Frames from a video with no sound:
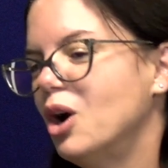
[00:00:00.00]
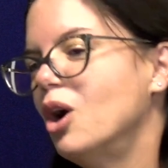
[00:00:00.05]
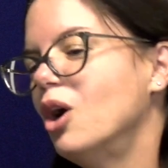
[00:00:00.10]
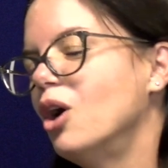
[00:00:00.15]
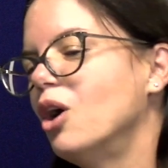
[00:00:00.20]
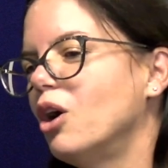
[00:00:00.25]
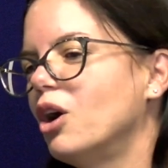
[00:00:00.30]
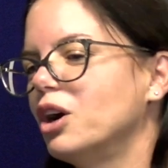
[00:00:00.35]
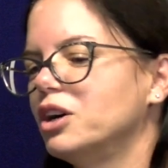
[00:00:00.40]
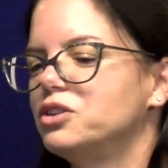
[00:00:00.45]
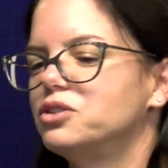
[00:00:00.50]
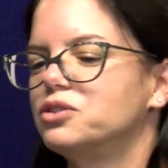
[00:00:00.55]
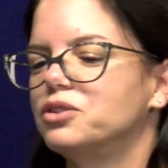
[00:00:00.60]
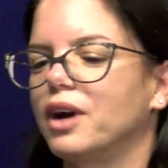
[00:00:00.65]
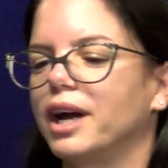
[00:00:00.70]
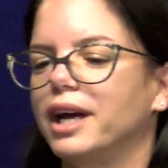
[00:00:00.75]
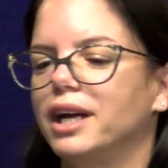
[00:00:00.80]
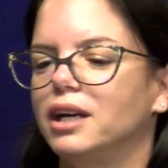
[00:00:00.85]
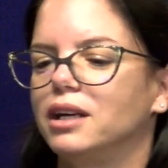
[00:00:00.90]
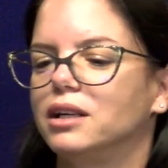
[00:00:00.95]
or
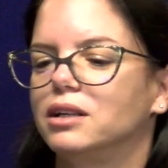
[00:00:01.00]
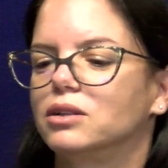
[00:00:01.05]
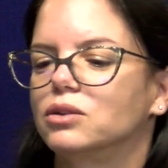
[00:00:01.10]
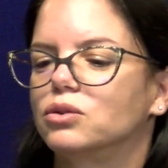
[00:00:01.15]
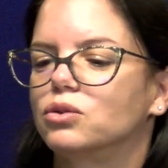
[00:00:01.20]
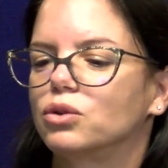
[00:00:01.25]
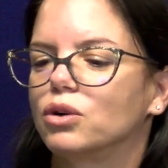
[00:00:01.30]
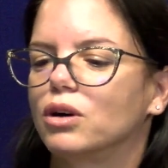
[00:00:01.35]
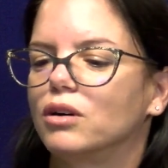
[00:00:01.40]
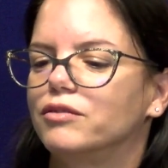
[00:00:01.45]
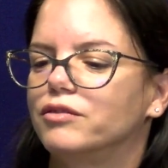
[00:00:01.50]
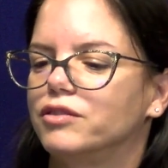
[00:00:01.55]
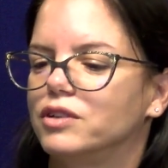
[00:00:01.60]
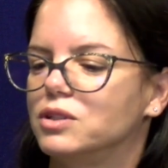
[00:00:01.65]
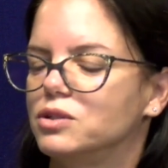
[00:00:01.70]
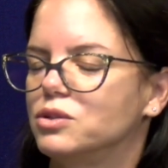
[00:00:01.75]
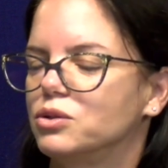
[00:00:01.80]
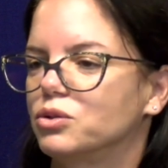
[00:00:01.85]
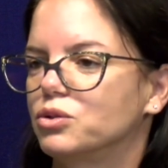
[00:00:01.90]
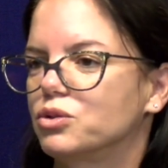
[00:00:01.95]
trying to
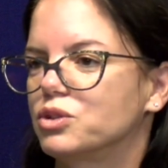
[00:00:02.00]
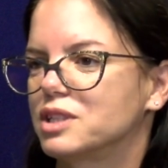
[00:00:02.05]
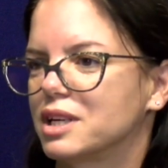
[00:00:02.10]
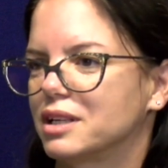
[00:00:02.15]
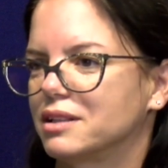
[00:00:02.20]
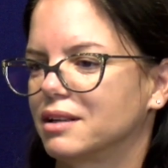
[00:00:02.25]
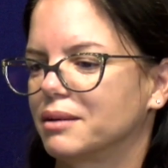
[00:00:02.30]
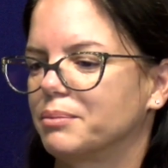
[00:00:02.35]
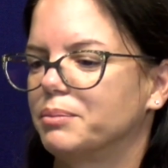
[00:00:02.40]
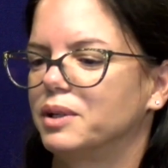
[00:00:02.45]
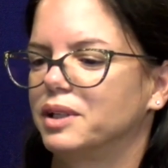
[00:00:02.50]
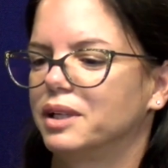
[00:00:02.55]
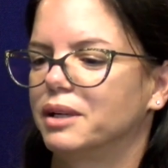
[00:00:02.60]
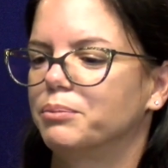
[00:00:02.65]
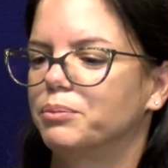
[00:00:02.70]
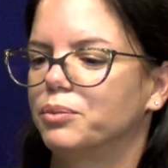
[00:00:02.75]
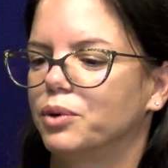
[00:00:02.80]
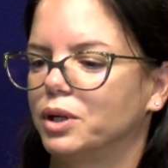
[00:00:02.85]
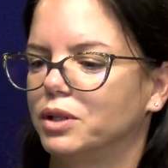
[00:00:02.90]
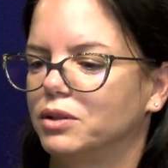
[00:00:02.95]
convince you to set up an
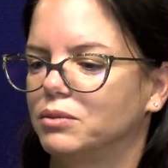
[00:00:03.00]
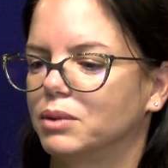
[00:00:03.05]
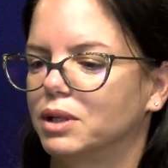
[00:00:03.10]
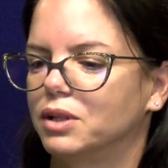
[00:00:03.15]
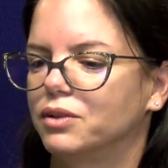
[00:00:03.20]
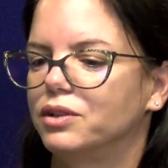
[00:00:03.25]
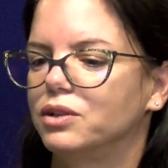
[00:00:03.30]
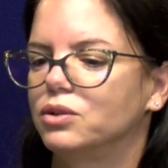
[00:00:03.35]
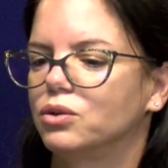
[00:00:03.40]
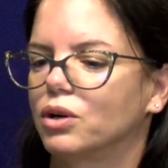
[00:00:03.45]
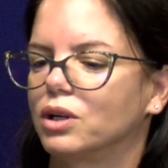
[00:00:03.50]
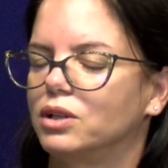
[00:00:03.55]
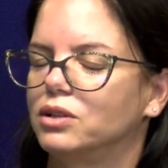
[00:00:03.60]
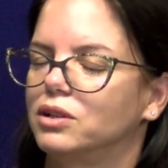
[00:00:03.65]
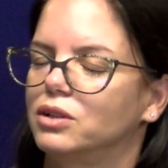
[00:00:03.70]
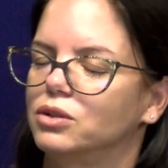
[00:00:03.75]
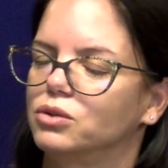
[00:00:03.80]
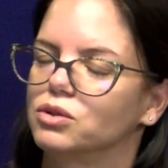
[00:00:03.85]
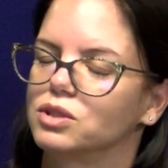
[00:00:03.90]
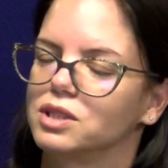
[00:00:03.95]
appointment in
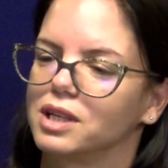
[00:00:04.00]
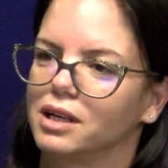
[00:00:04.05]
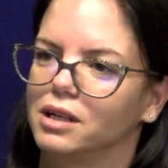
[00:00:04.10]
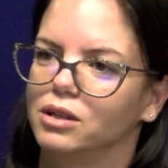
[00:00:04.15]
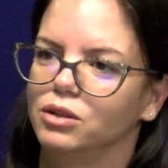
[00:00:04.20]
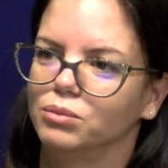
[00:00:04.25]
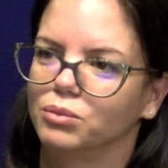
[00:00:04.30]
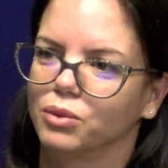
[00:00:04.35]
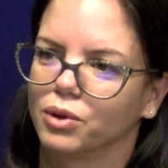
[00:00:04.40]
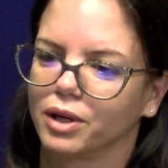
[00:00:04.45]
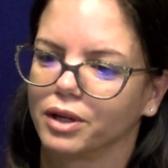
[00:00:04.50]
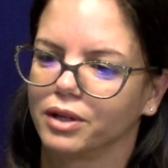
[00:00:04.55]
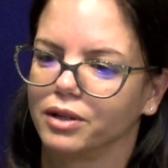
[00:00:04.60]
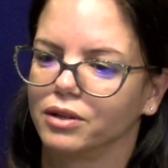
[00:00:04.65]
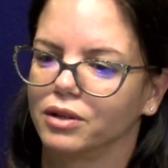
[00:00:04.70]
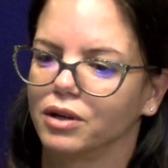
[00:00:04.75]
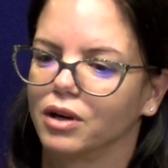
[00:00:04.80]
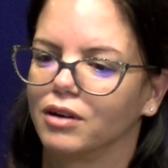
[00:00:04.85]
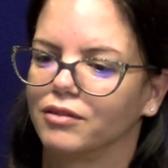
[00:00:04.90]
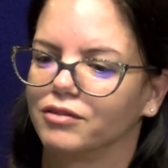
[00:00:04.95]
order to sell you more
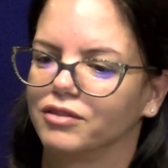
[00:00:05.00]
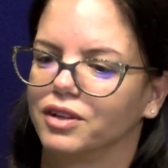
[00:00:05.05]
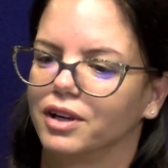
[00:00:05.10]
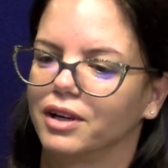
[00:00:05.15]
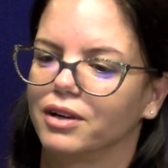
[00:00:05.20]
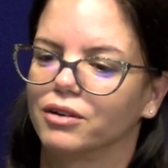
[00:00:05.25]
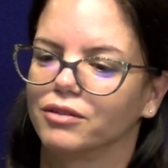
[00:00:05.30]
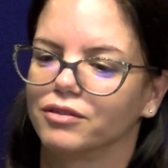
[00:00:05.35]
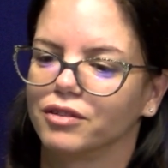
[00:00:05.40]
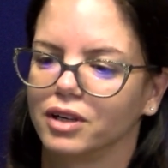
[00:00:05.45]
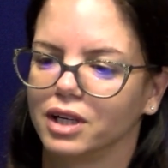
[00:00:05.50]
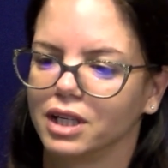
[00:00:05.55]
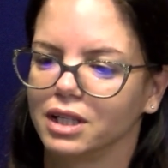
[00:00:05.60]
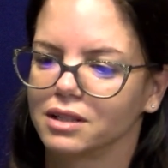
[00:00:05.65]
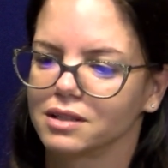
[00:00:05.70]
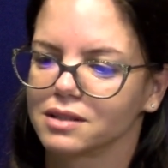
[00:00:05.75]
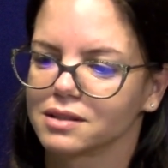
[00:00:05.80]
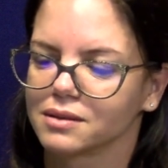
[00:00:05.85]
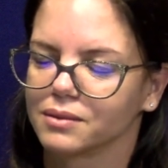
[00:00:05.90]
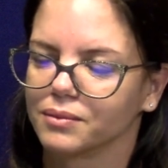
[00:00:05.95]
of their offerings.